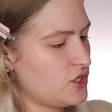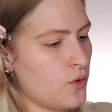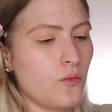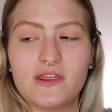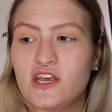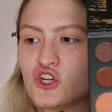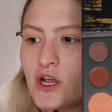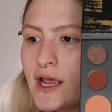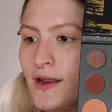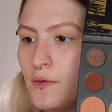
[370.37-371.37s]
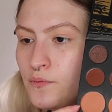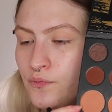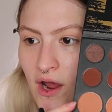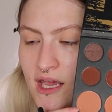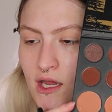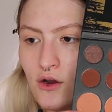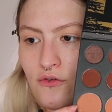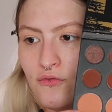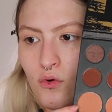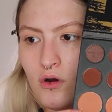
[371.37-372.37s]
let's go in with this shade right
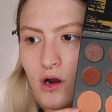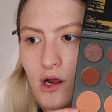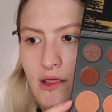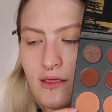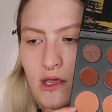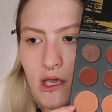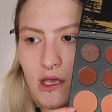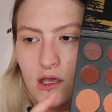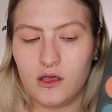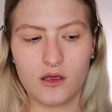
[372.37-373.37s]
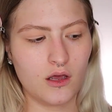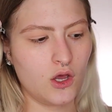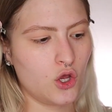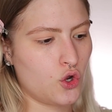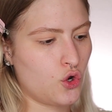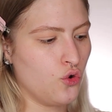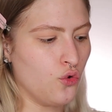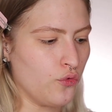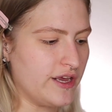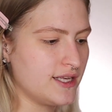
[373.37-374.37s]
here for the
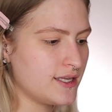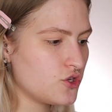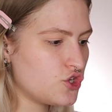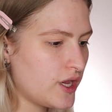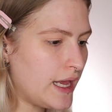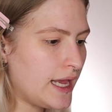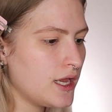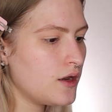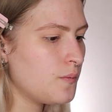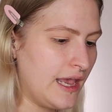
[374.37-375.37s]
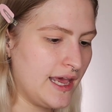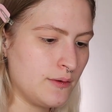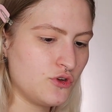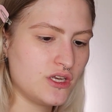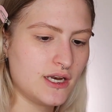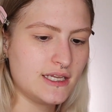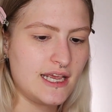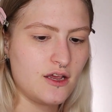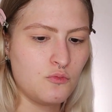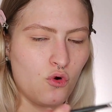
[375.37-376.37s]
crease shade. And I'm just going to
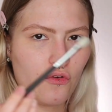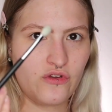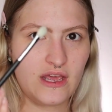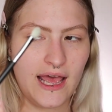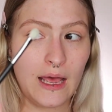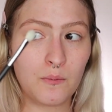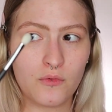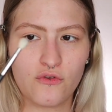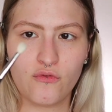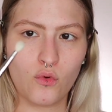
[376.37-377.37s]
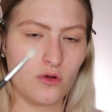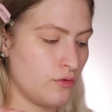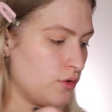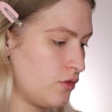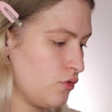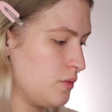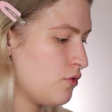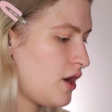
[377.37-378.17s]
take a Morphe M433